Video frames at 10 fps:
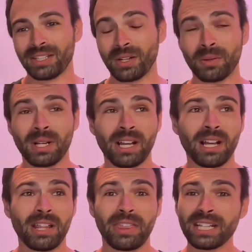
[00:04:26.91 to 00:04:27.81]
So
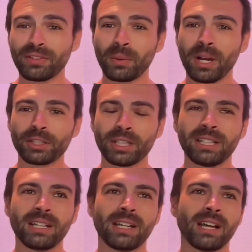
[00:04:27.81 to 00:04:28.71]
thanks for
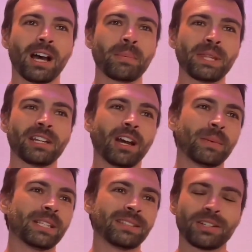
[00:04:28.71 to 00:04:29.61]
watching. Hop in the
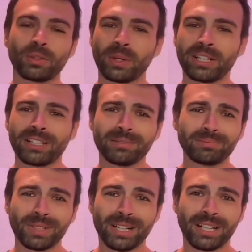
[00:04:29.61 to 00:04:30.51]
comments on
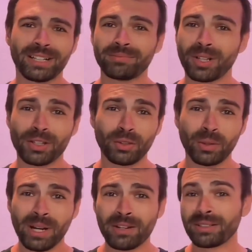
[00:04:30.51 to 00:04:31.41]
Twitter. I'll see
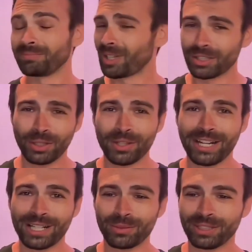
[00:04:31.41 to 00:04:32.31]
you around. I'll see you in
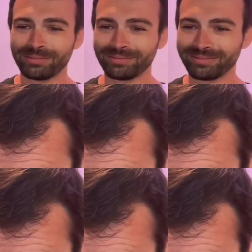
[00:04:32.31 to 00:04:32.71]
the next one.